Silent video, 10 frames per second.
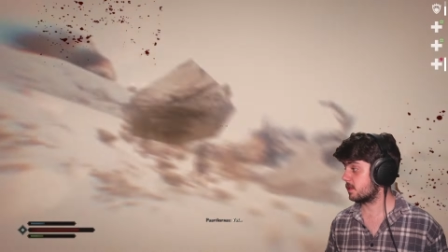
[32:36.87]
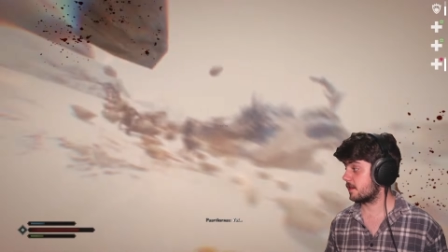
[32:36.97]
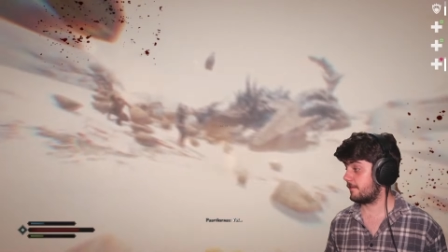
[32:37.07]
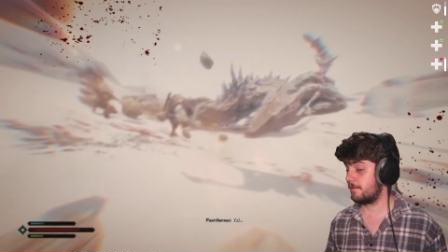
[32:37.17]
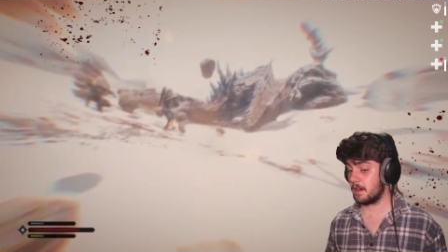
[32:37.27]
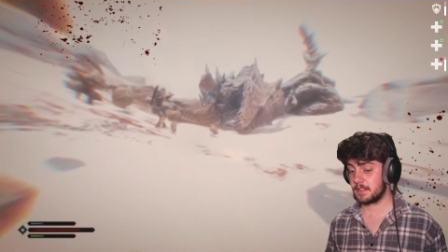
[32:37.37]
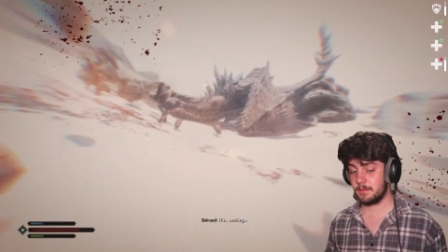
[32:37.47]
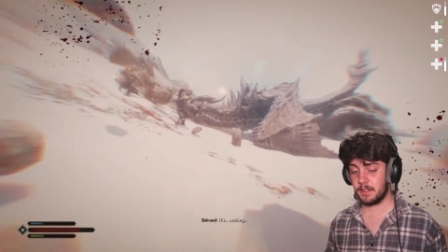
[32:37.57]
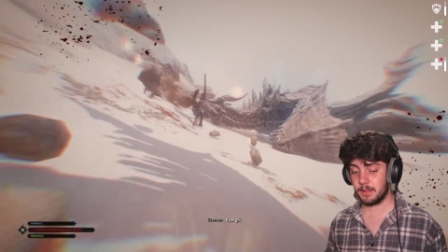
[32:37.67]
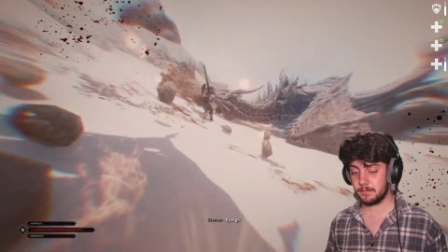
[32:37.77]
have fucked him
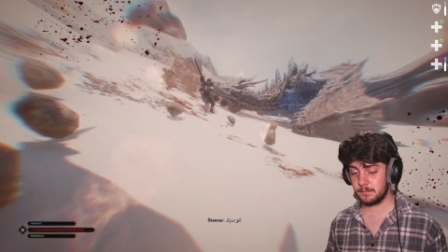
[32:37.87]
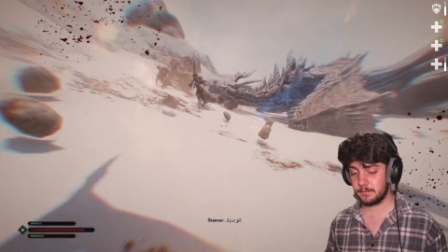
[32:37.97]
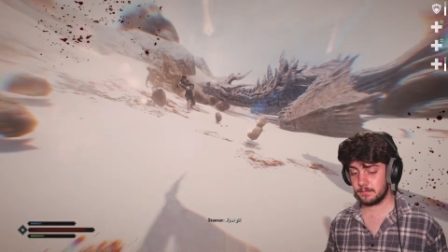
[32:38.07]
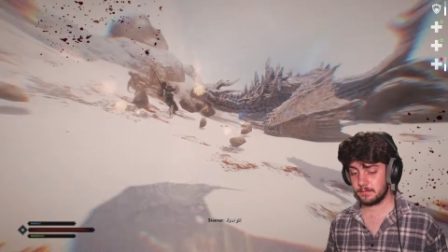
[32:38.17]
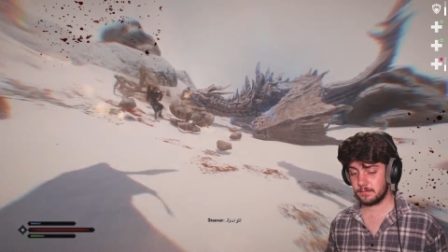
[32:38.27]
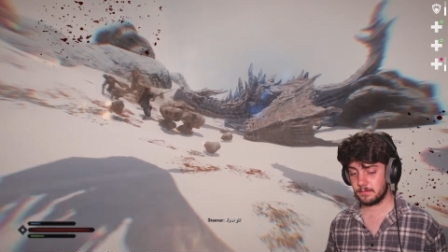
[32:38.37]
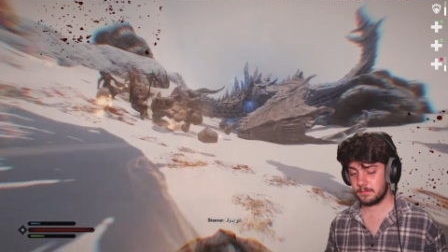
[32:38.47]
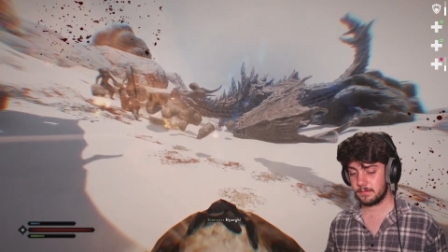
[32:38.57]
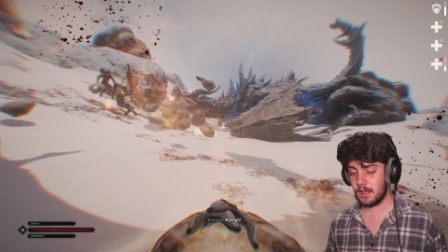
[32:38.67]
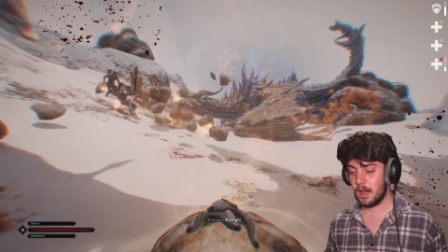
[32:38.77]
up.
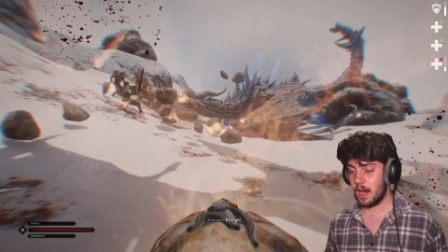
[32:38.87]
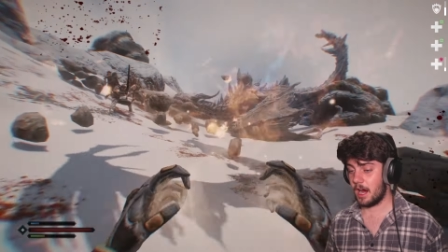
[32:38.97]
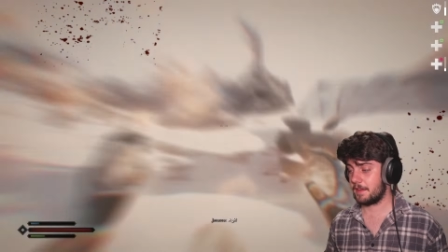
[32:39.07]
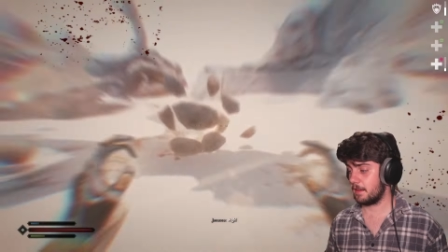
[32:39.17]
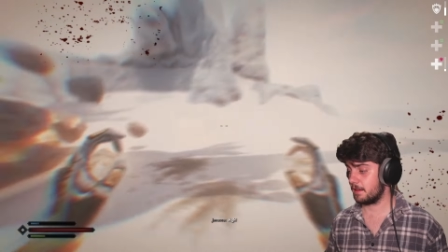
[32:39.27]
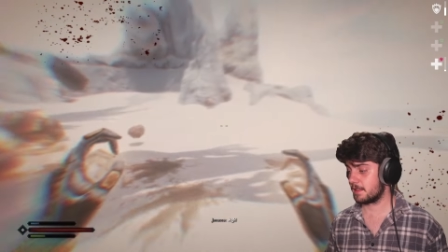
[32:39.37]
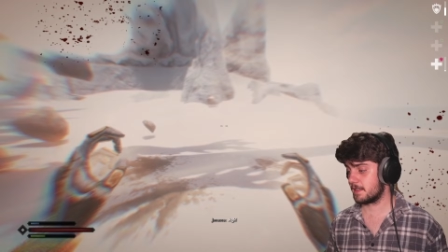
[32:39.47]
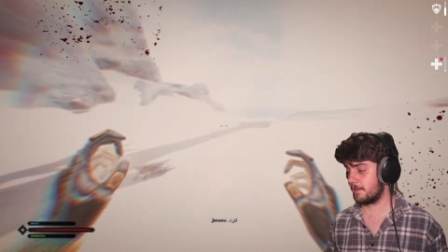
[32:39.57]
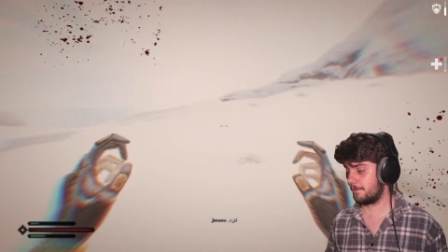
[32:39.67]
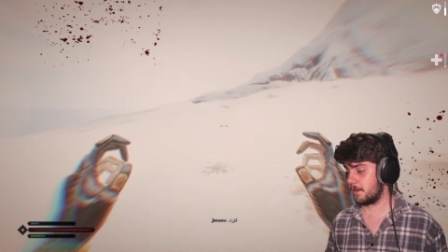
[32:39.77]
I think this is
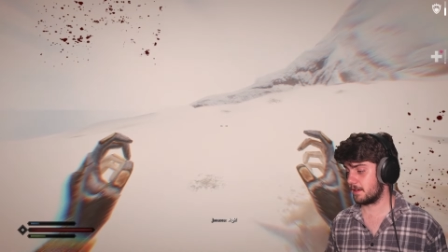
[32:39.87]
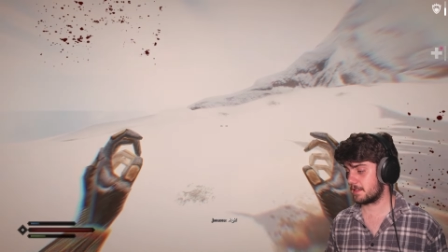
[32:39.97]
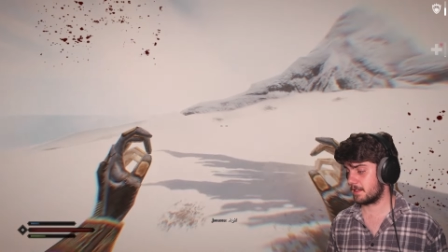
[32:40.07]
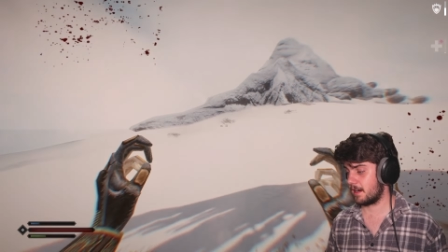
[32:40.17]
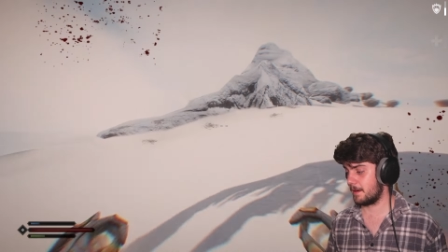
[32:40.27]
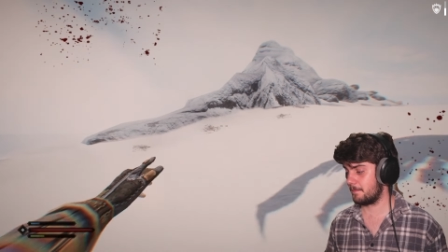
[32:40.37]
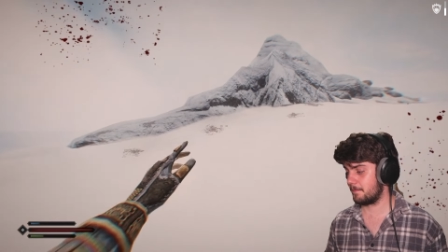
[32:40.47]
the first time...